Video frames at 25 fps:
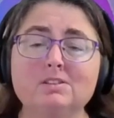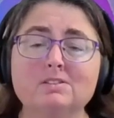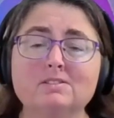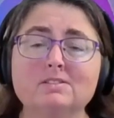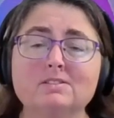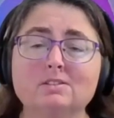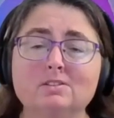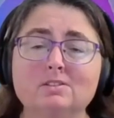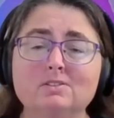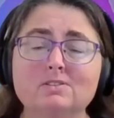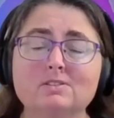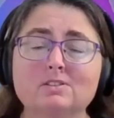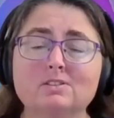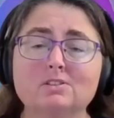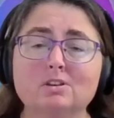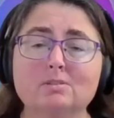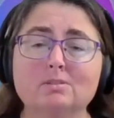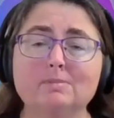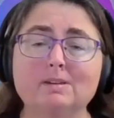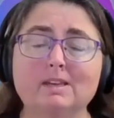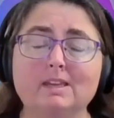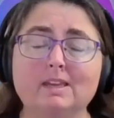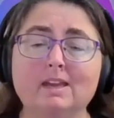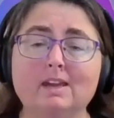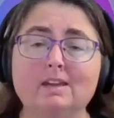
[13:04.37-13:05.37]
to use the
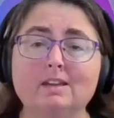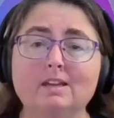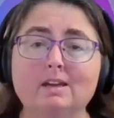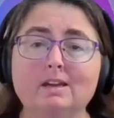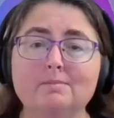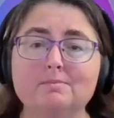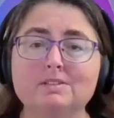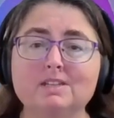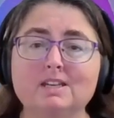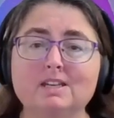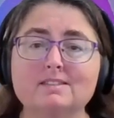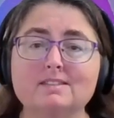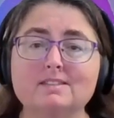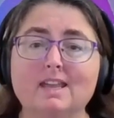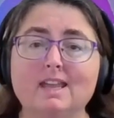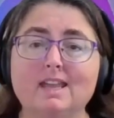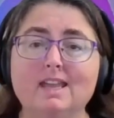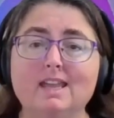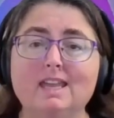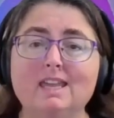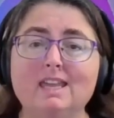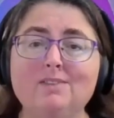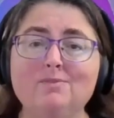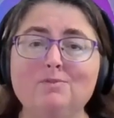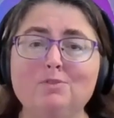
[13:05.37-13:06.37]
term account updates.
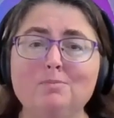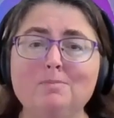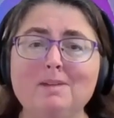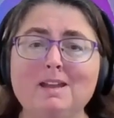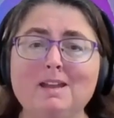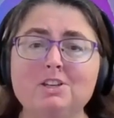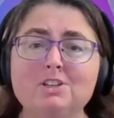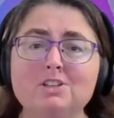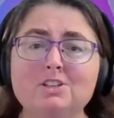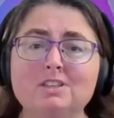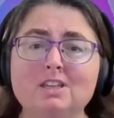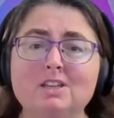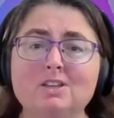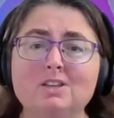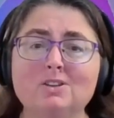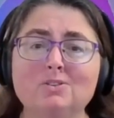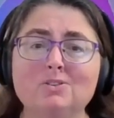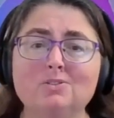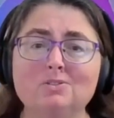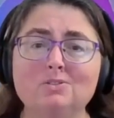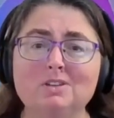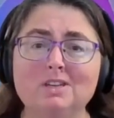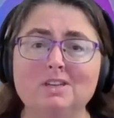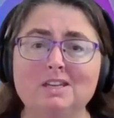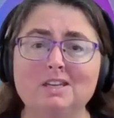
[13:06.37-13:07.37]
Information that
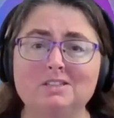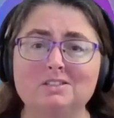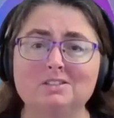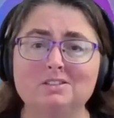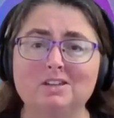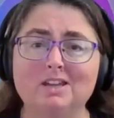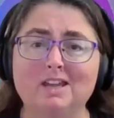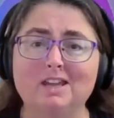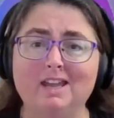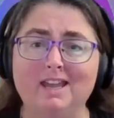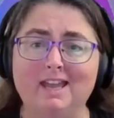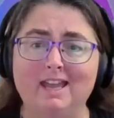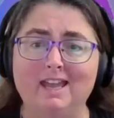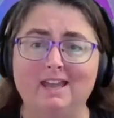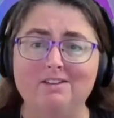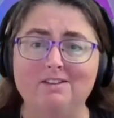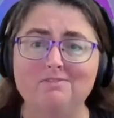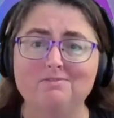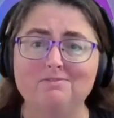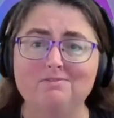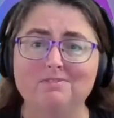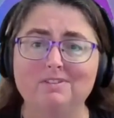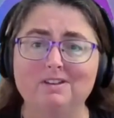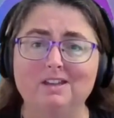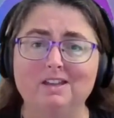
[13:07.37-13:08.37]
you need to
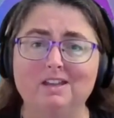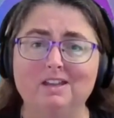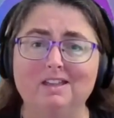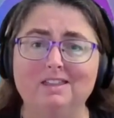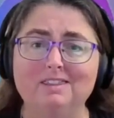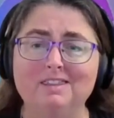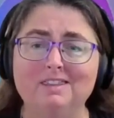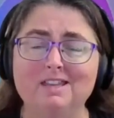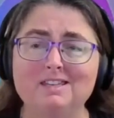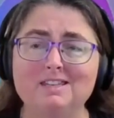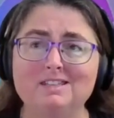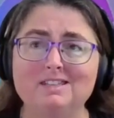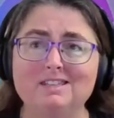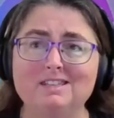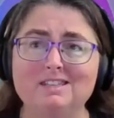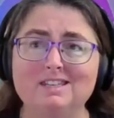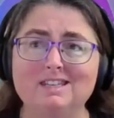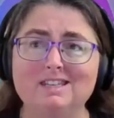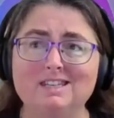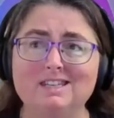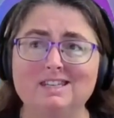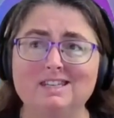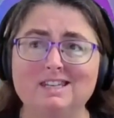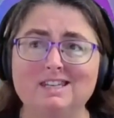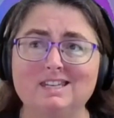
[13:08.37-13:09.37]
have that
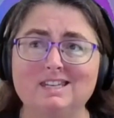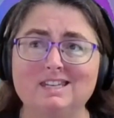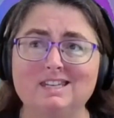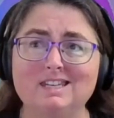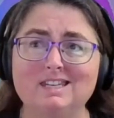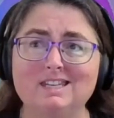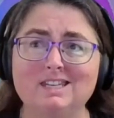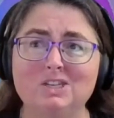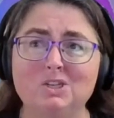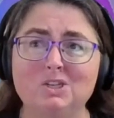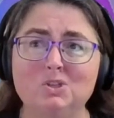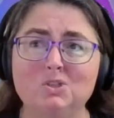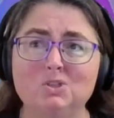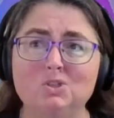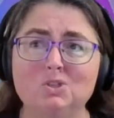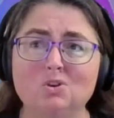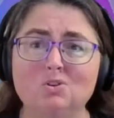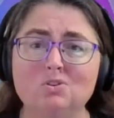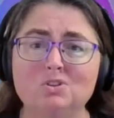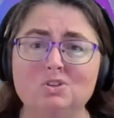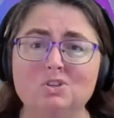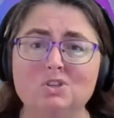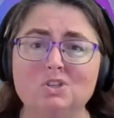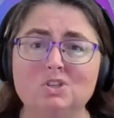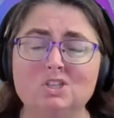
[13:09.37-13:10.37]
you
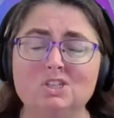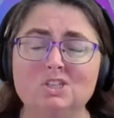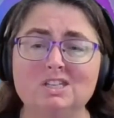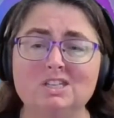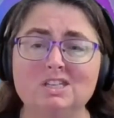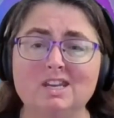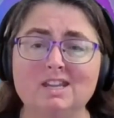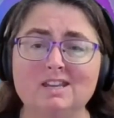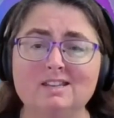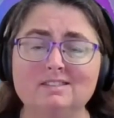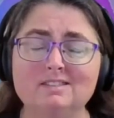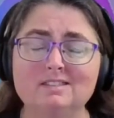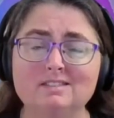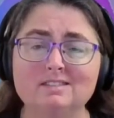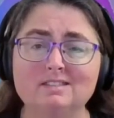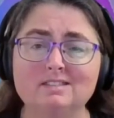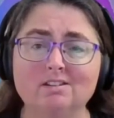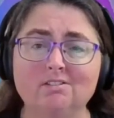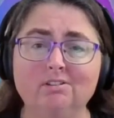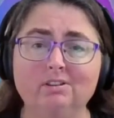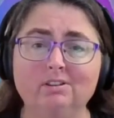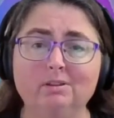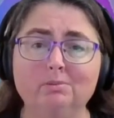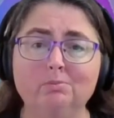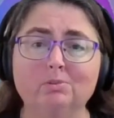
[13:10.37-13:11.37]
don't
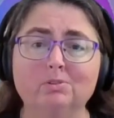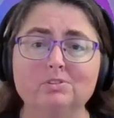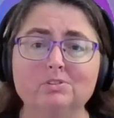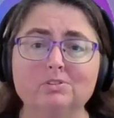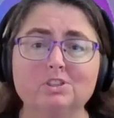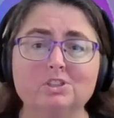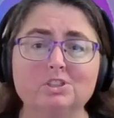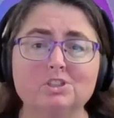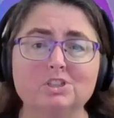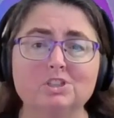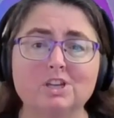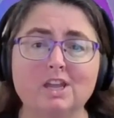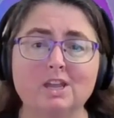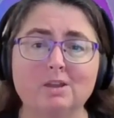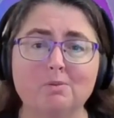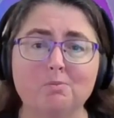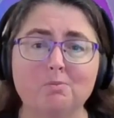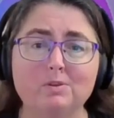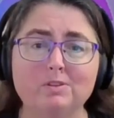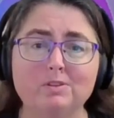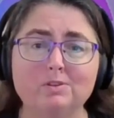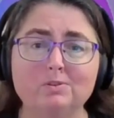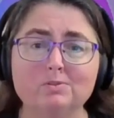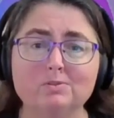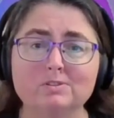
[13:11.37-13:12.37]
necessarily want to share
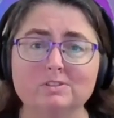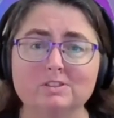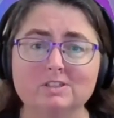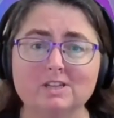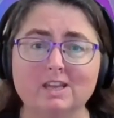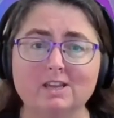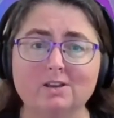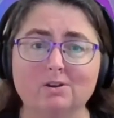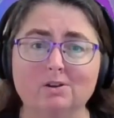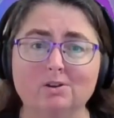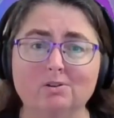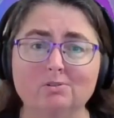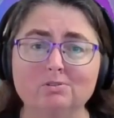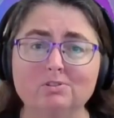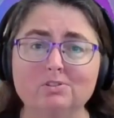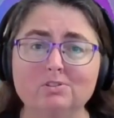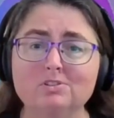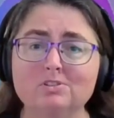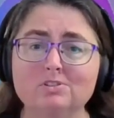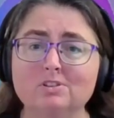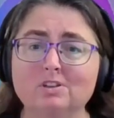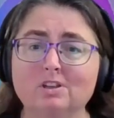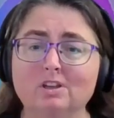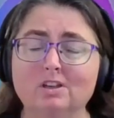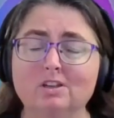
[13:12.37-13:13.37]
with your
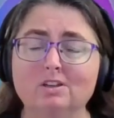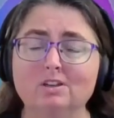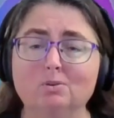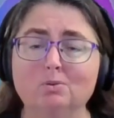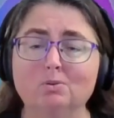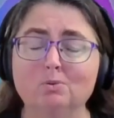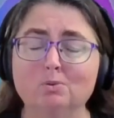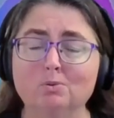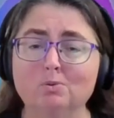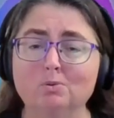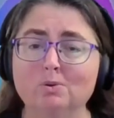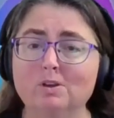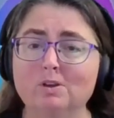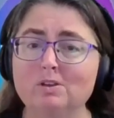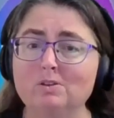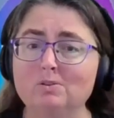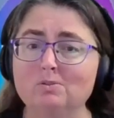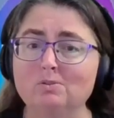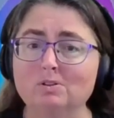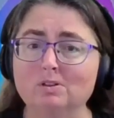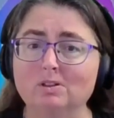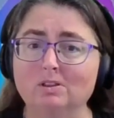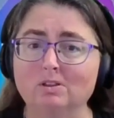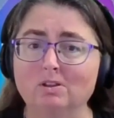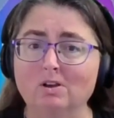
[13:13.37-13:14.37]
stakeholders or
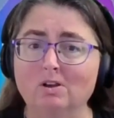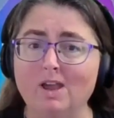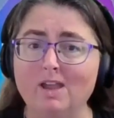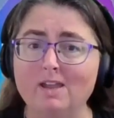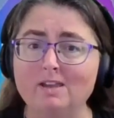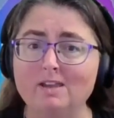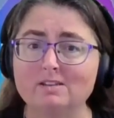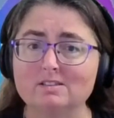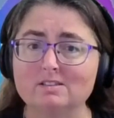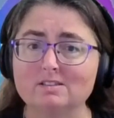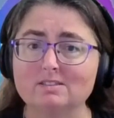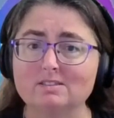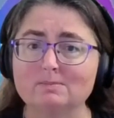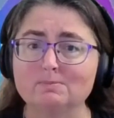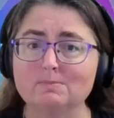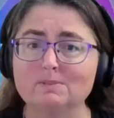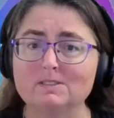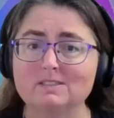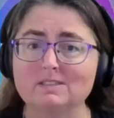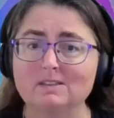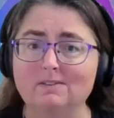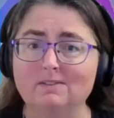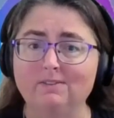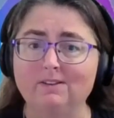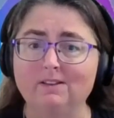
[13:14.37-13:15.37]
your client
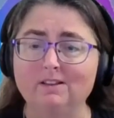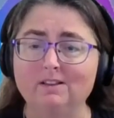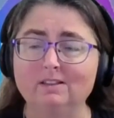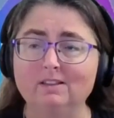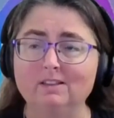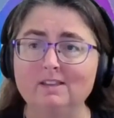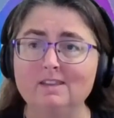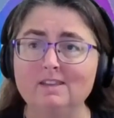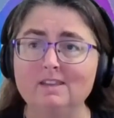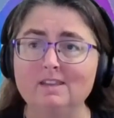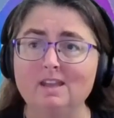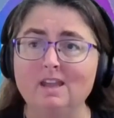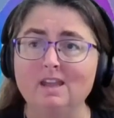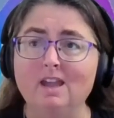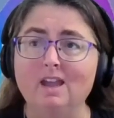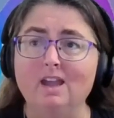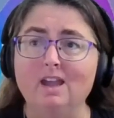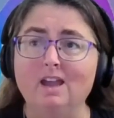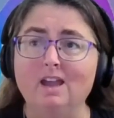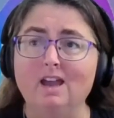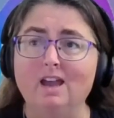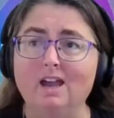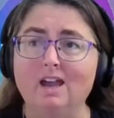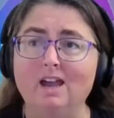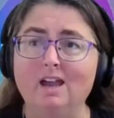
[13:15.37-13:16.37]
specifically,
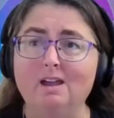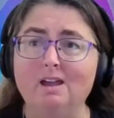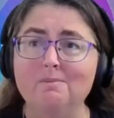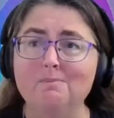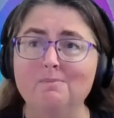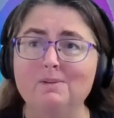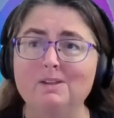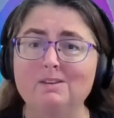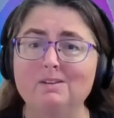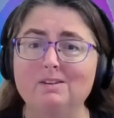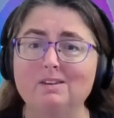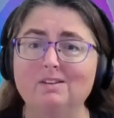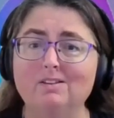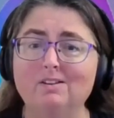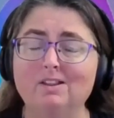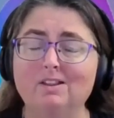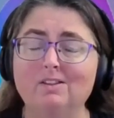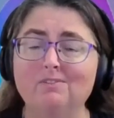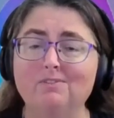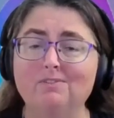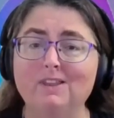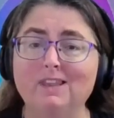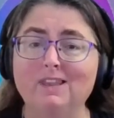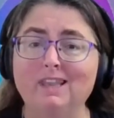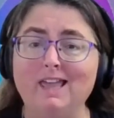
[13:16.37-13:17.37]
but
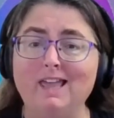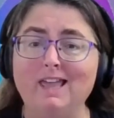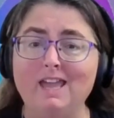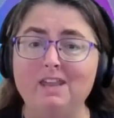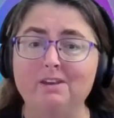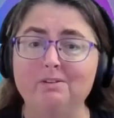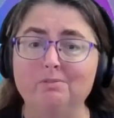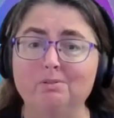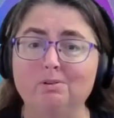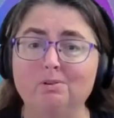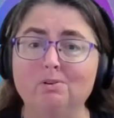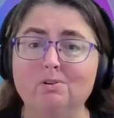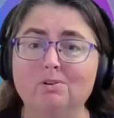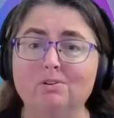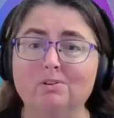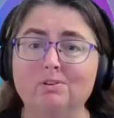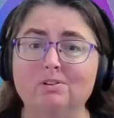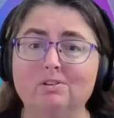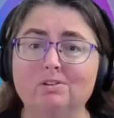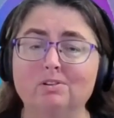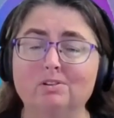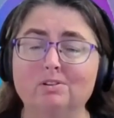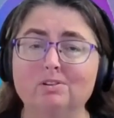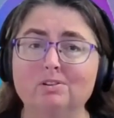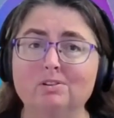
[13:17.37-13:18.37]
for later
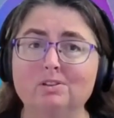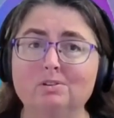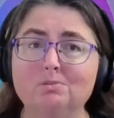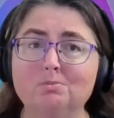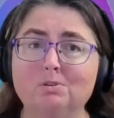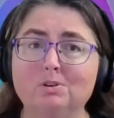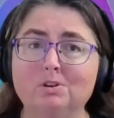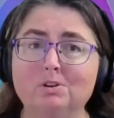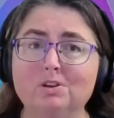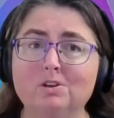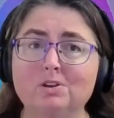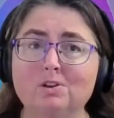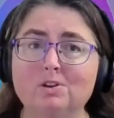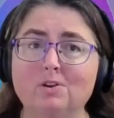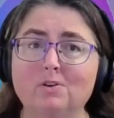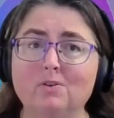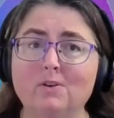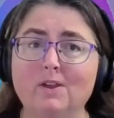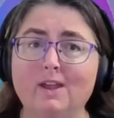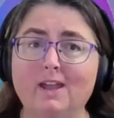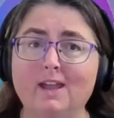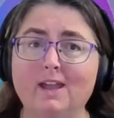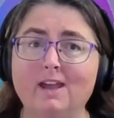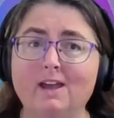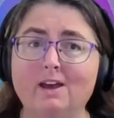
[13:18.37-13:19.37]
on, you want to
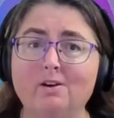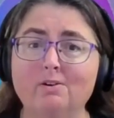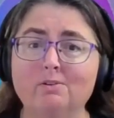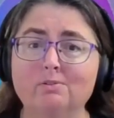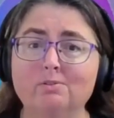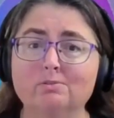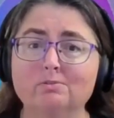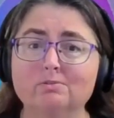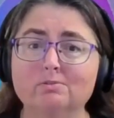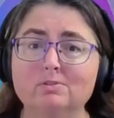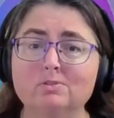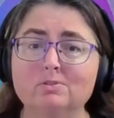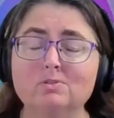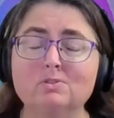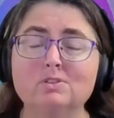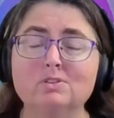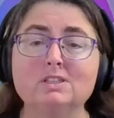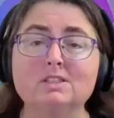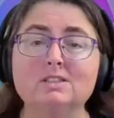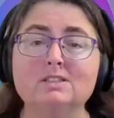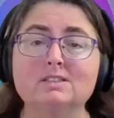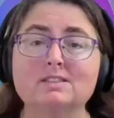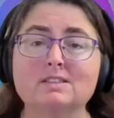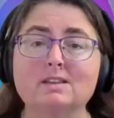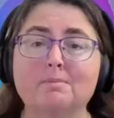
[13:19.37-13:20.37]
know how you
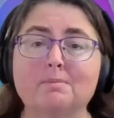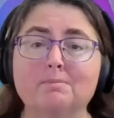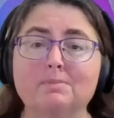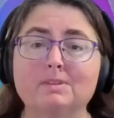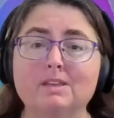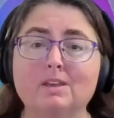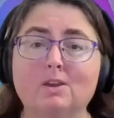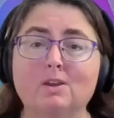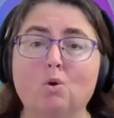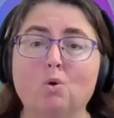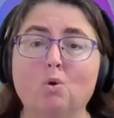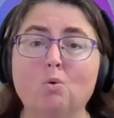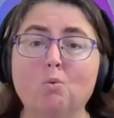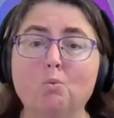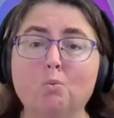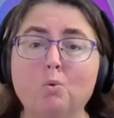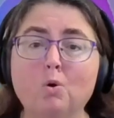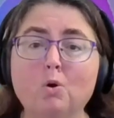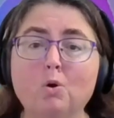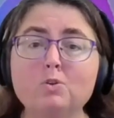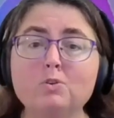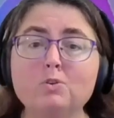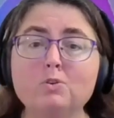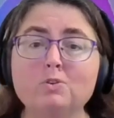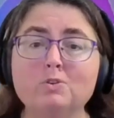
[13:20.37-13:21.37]
did something or
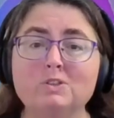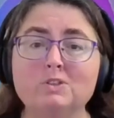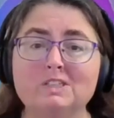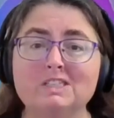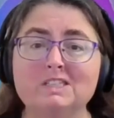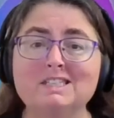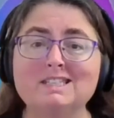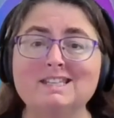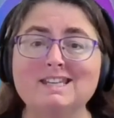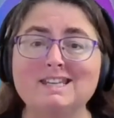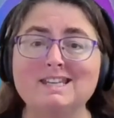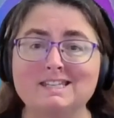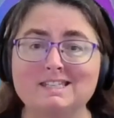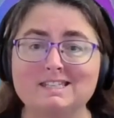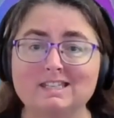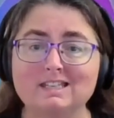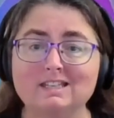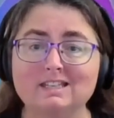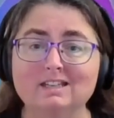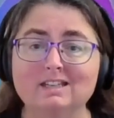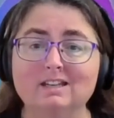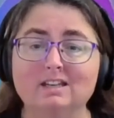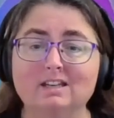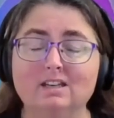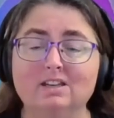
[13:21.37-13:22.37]
what you did
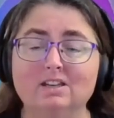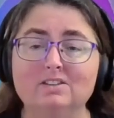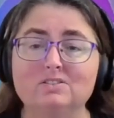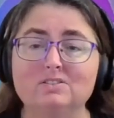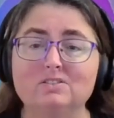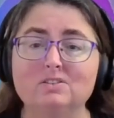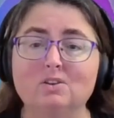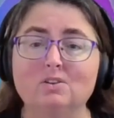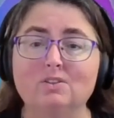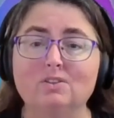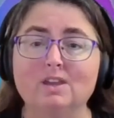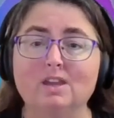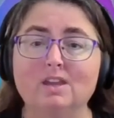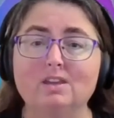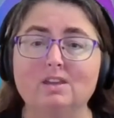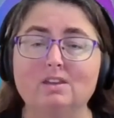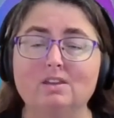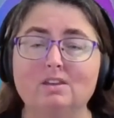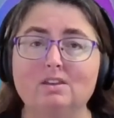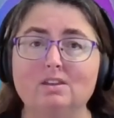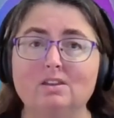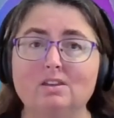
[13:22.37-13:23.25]
so that